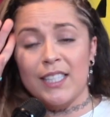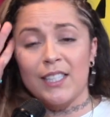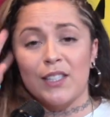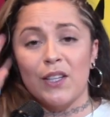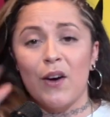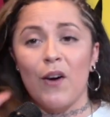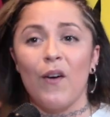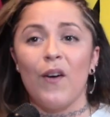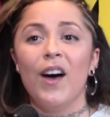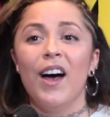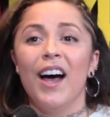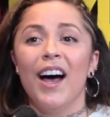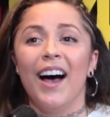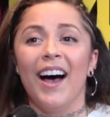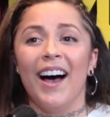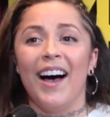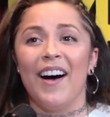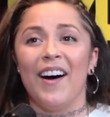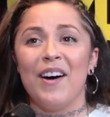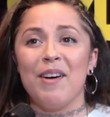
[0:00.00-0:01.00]
So,
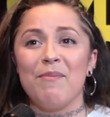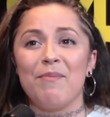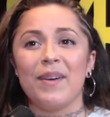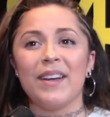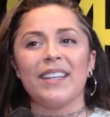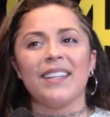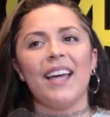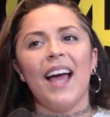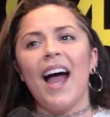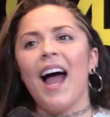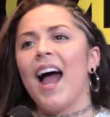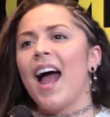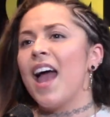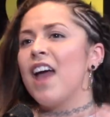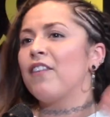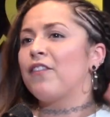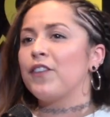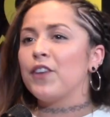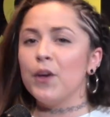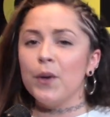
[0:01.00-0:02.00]
but yeah,
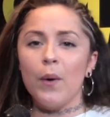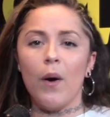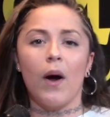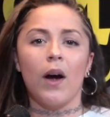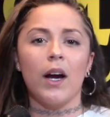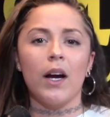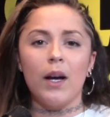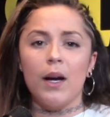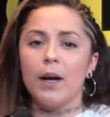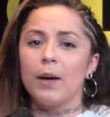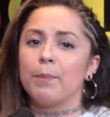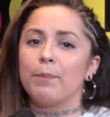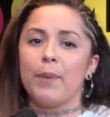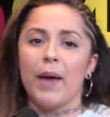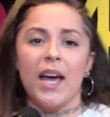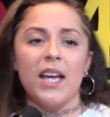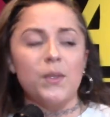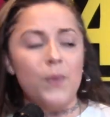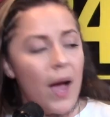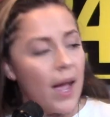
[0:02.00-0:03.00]
if you are a
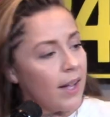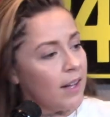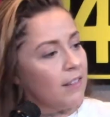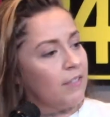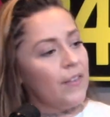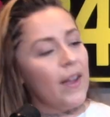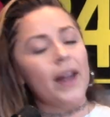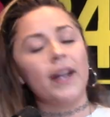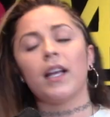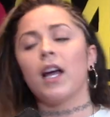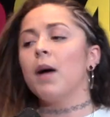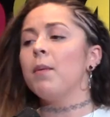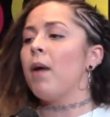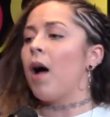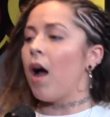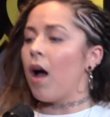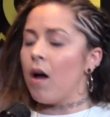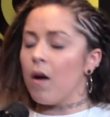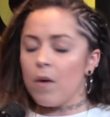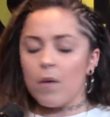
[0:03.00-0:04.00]
bandwagon fan, come
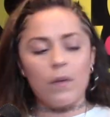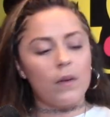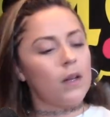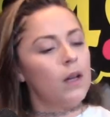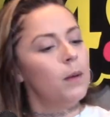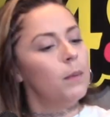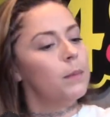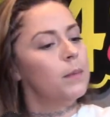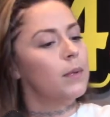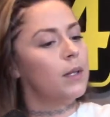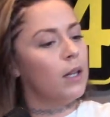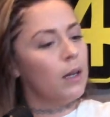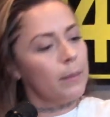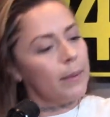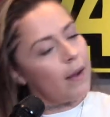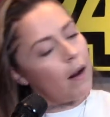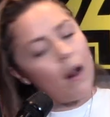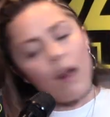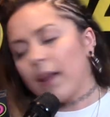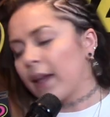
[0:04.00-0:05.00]
on, come
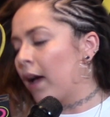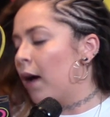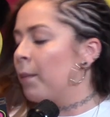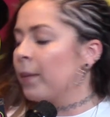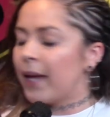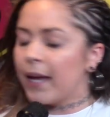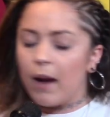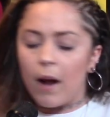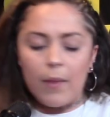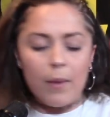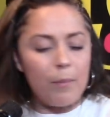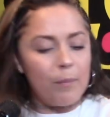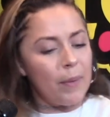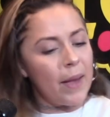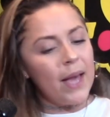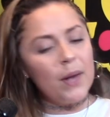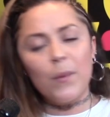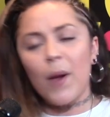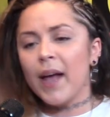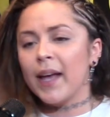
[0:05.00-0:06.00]
get on the
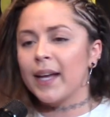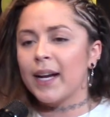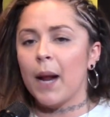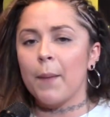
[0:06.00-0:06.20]
bandwagon.